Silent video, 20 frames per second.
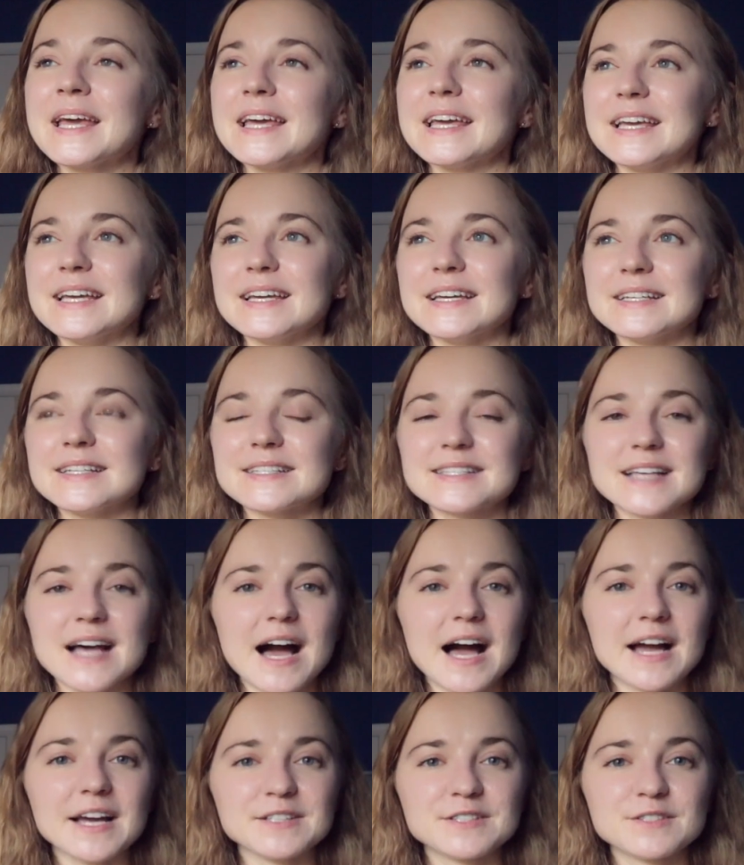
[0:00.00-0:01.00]
is
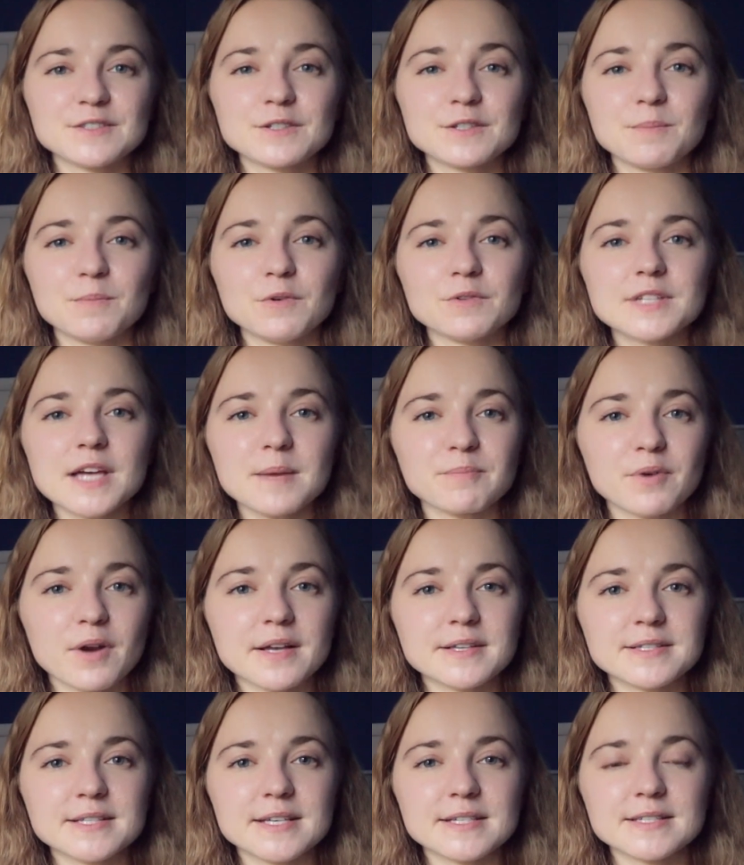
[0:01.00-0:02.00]
I took
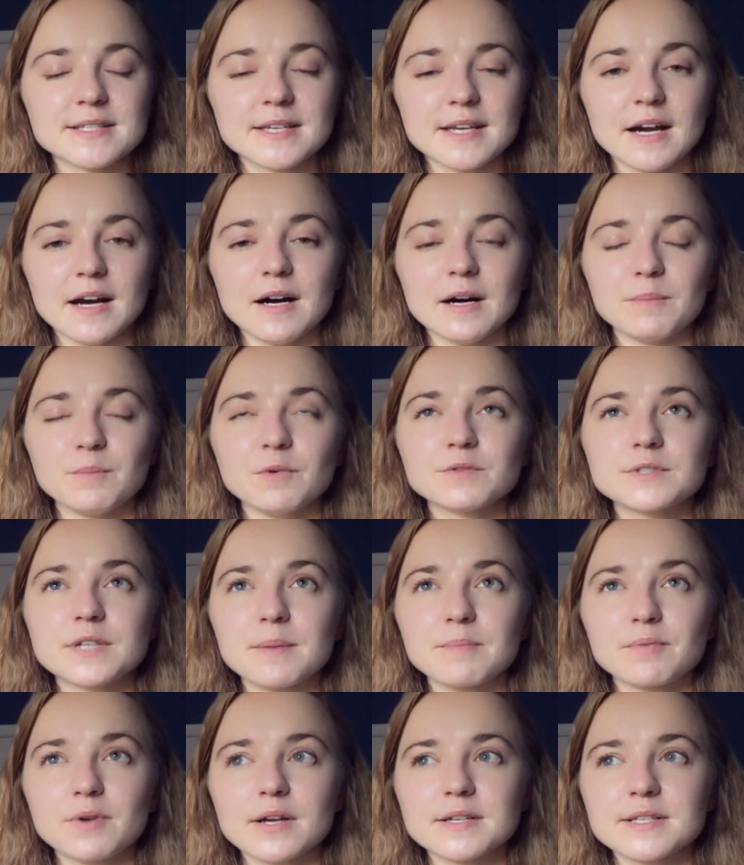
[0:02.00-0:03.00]

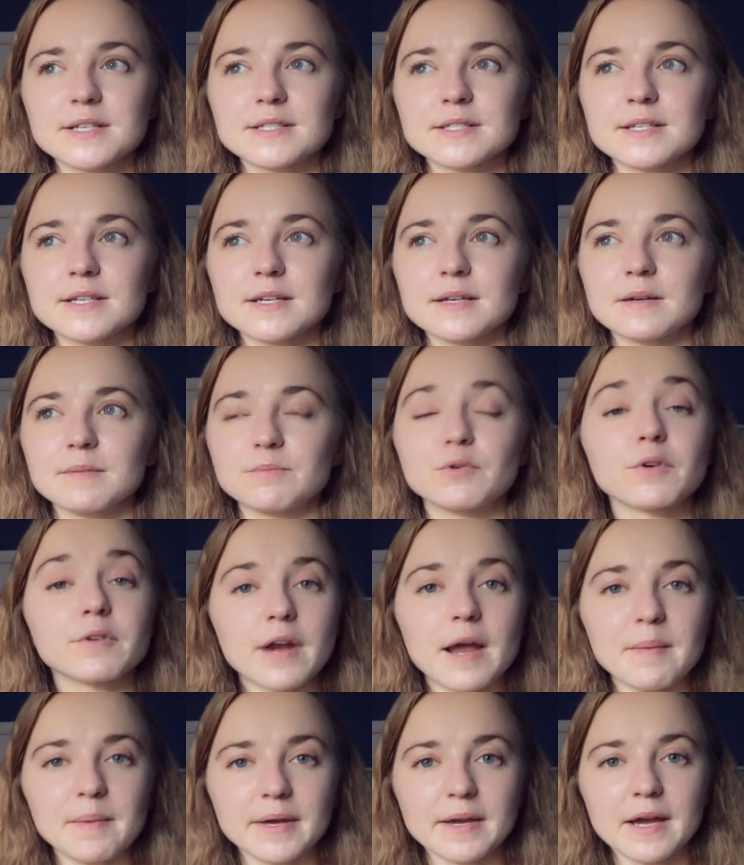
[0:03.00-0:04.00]
multi-processing
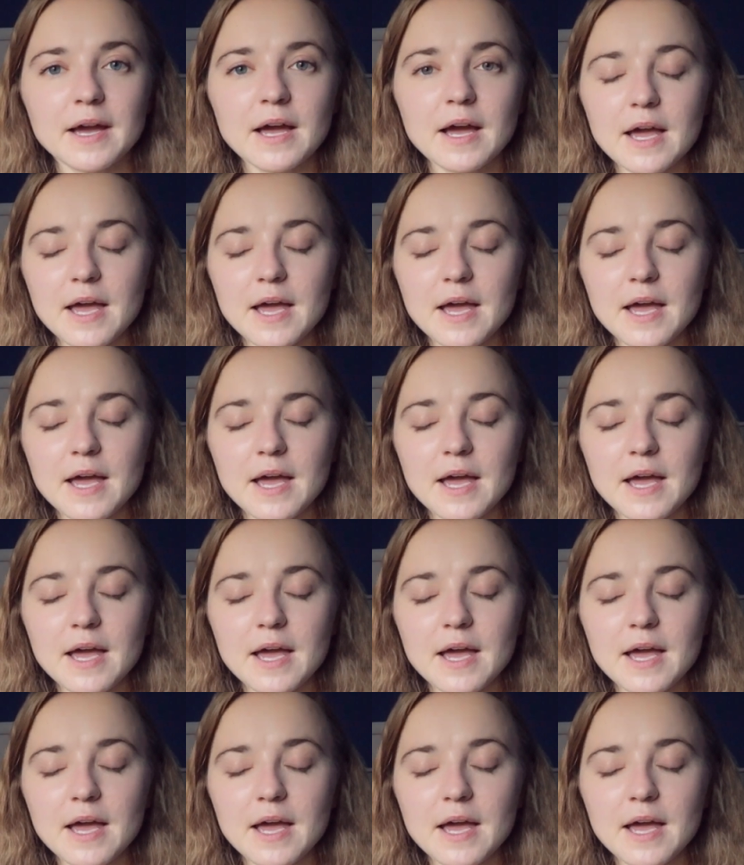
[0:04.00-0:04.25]
programming.